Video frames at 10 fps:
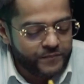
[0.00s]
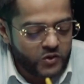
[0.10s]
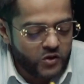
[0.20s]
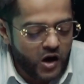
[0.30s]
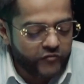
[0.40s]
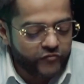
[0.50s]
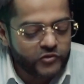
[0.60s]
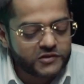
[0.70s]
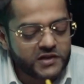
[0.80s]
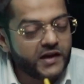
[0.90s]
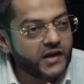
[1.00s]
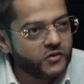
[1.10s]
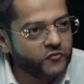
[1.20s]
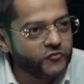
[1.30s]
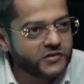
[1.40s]
your half full tank, and
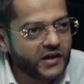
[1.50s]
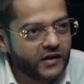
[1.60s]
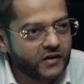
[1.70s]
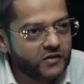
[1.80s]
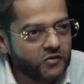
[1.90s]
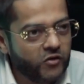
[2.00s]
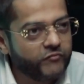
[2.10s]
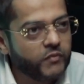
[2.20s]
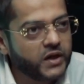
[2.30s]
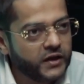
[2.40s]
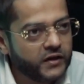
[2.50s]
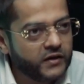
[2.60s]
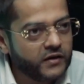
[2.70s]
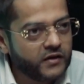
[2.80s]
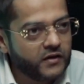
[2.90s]
your full tank of money?
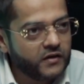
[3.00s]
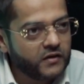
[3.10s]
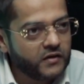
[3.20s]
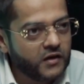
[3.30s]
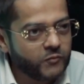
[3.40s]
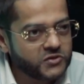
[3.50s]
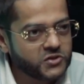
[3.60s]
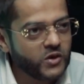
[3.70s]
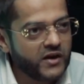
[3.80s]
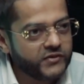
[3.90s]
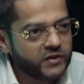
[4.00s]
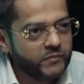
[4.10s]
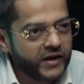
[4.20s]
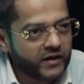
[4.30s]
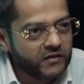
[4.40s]
How much do you have in the
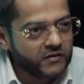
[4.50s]
bank?